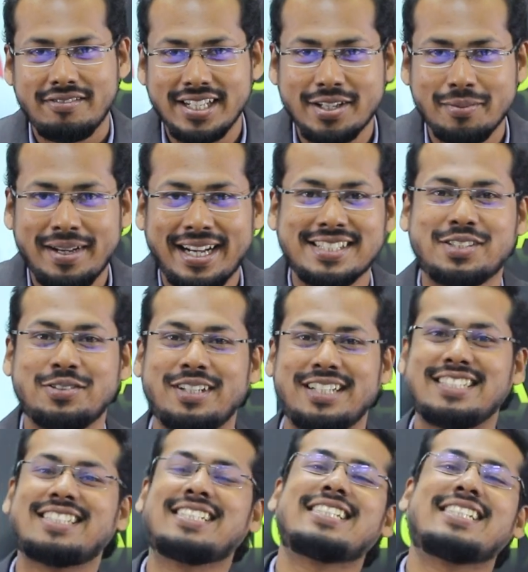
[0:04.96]
Welcome back,
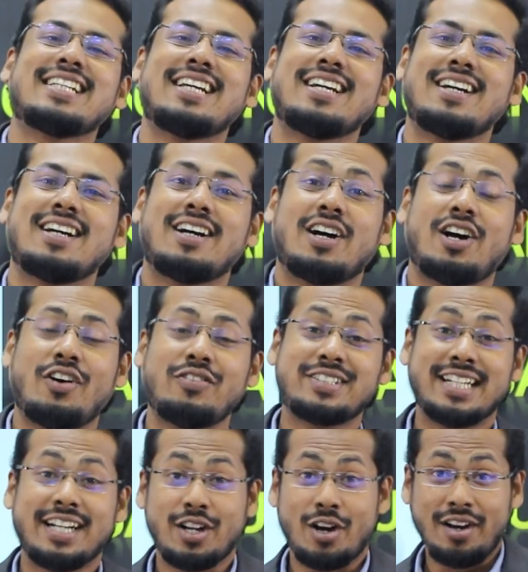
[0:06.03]
students.
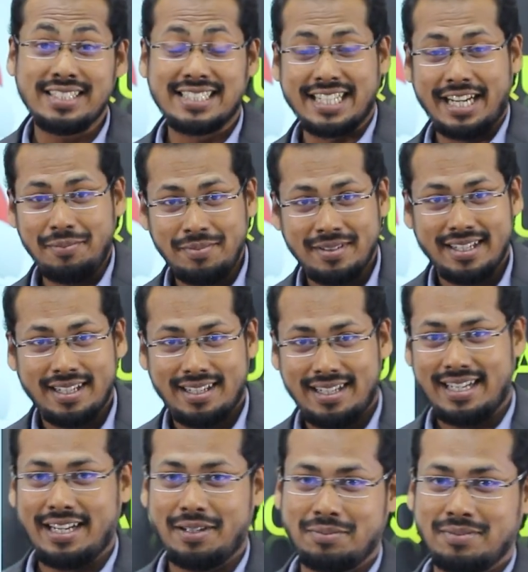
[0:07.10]
After a long time,
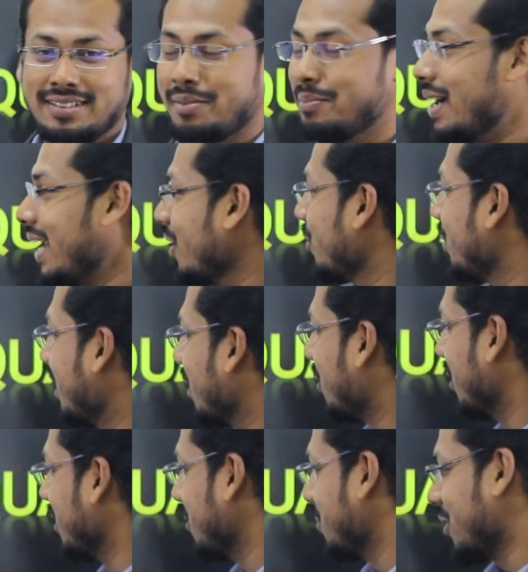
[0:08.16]
I am come back with the
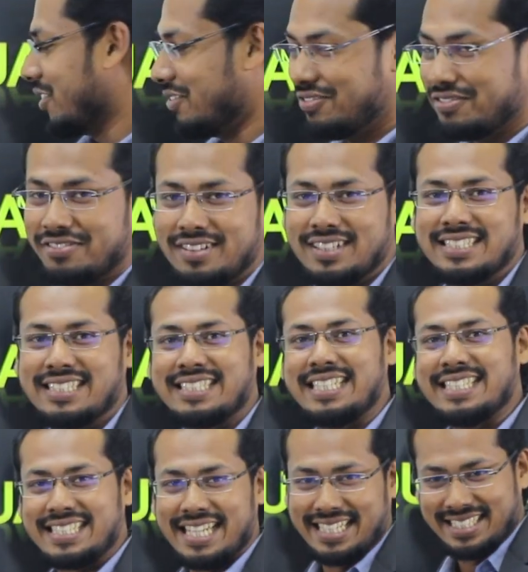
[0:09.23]
concept of
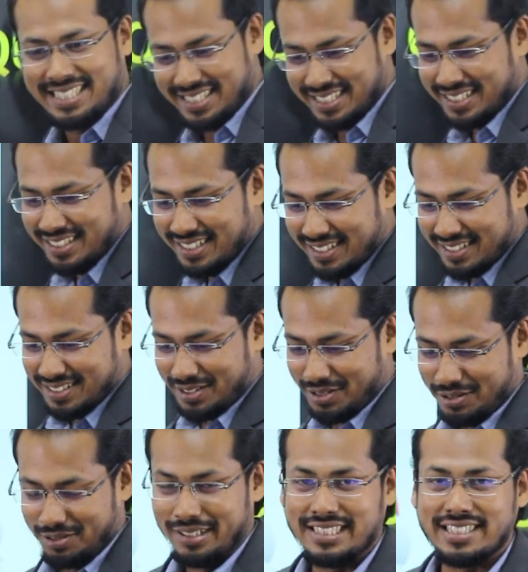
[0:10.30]
CSAT.
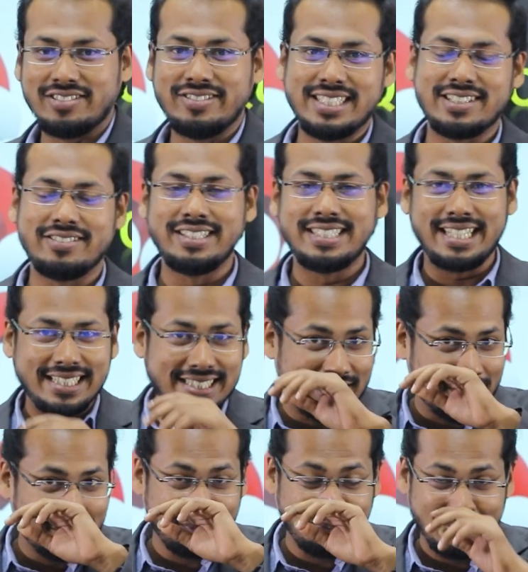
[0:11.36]
So in civil service
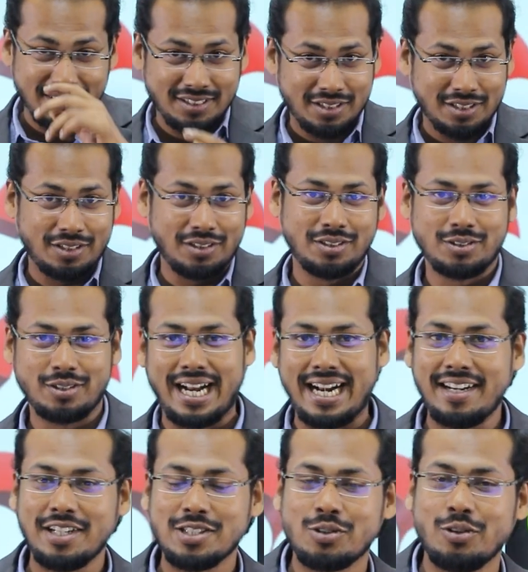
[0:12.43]
exam, so
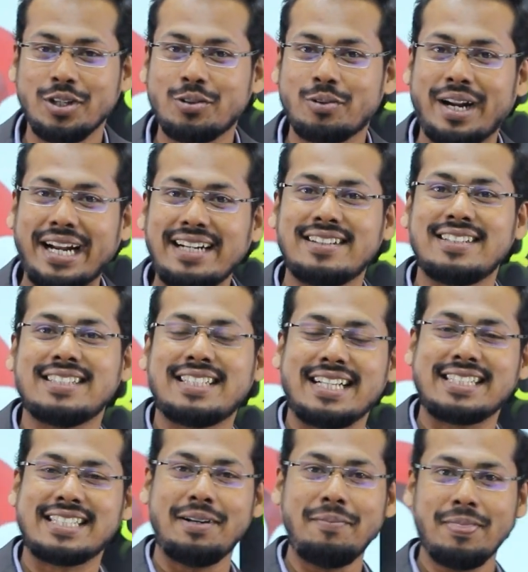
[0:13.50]
candidates going to write this
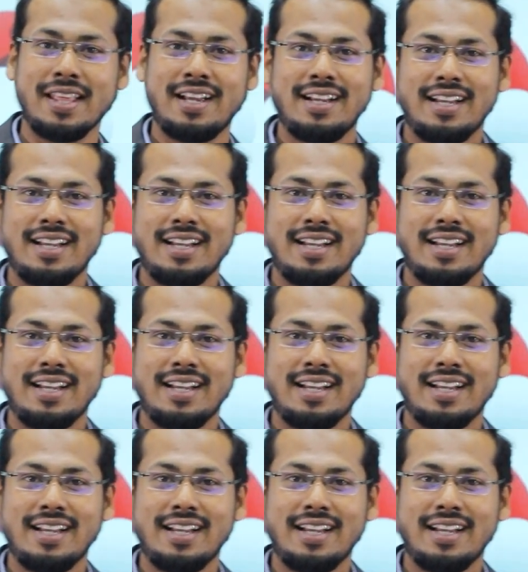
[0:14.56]
exam.